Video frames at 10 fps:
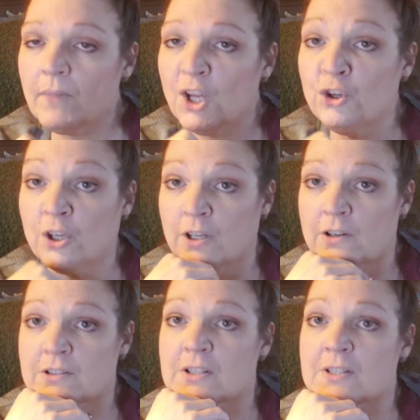You can
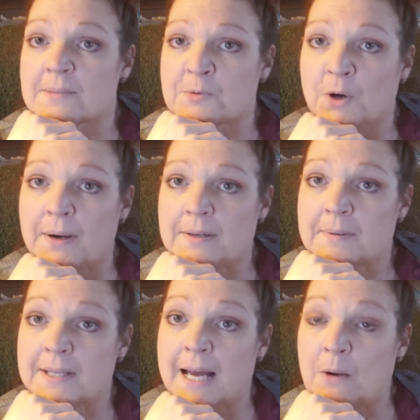also subscribe to
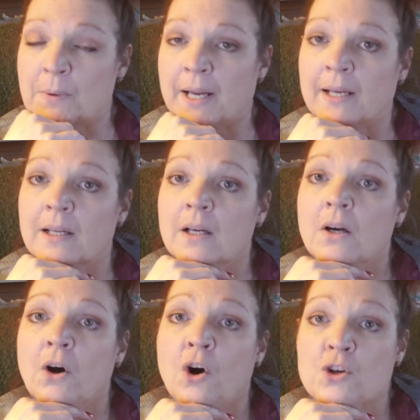me that way.
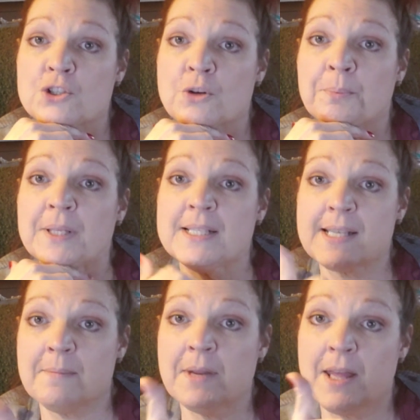Also, please
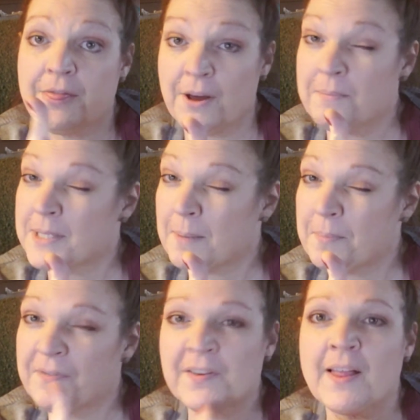give me a thumbs
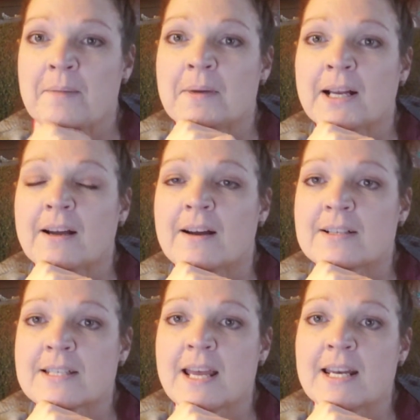up if you like my
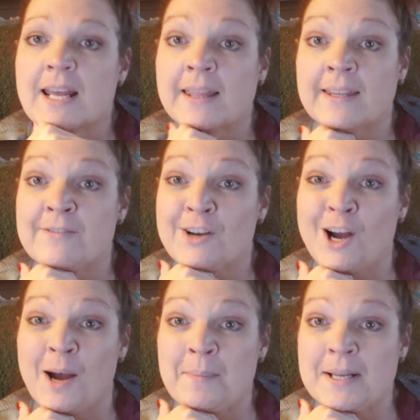content and leave a
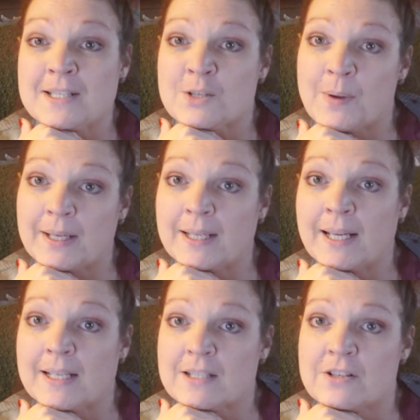comment so I can
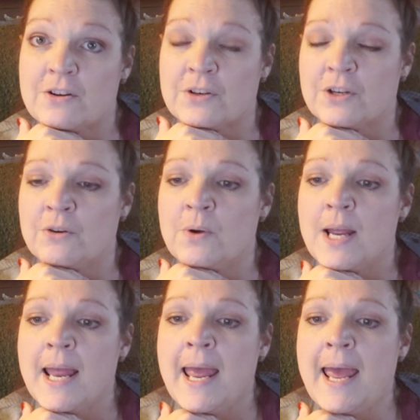get to know you.
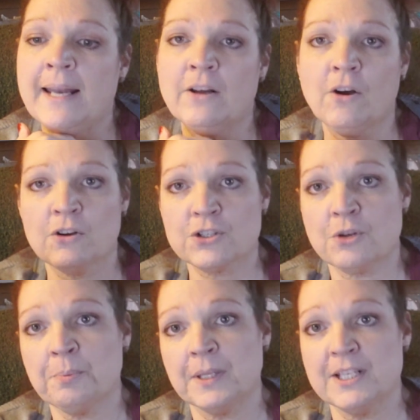And
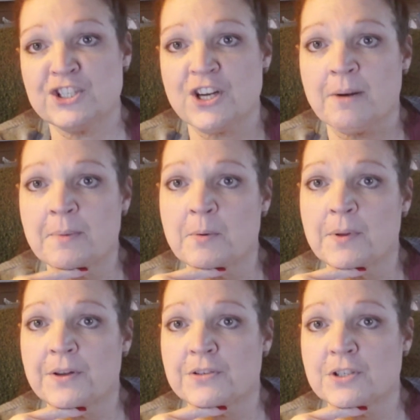also, please share me
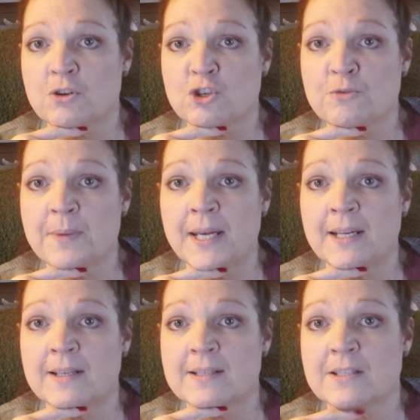with your social
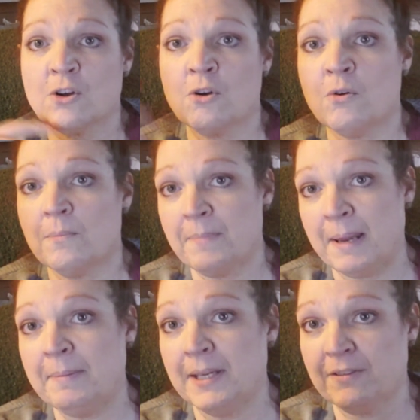media so
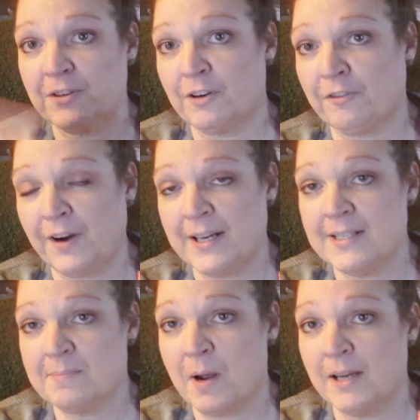maybe if your
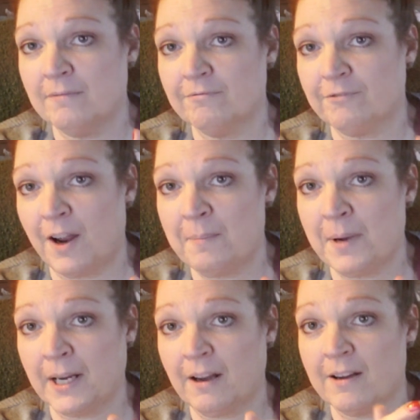friends might find
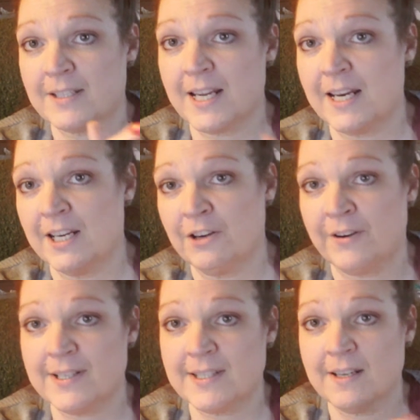my content
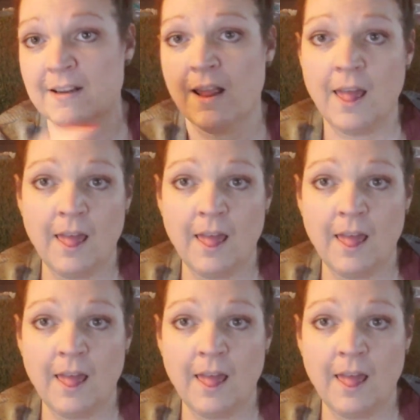interesting,